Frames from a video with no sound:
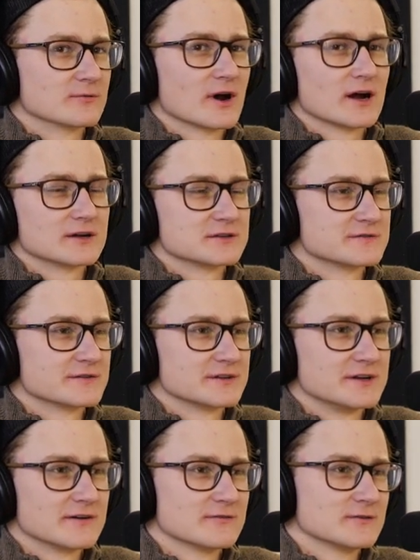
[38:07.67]
rock is for
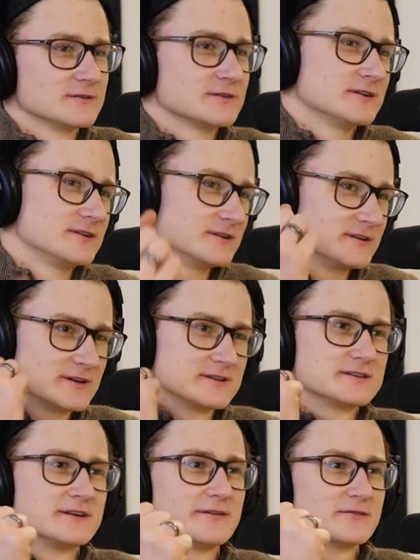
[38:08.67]
the devil and
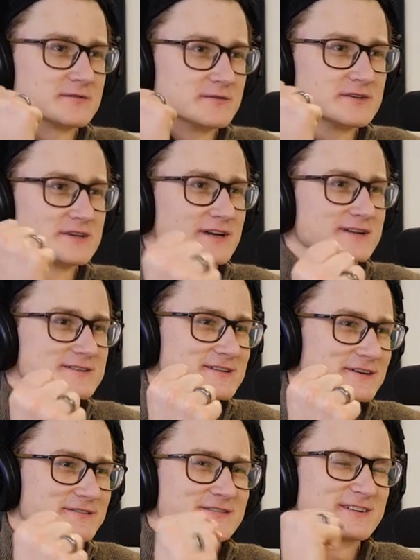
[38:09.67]
it's the devil's ah, music and ah,
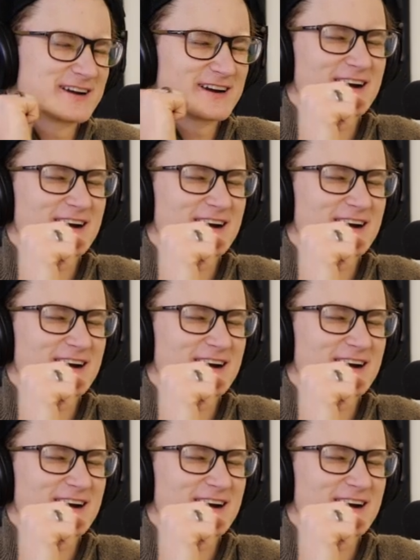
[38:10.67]
stuff. And, ah.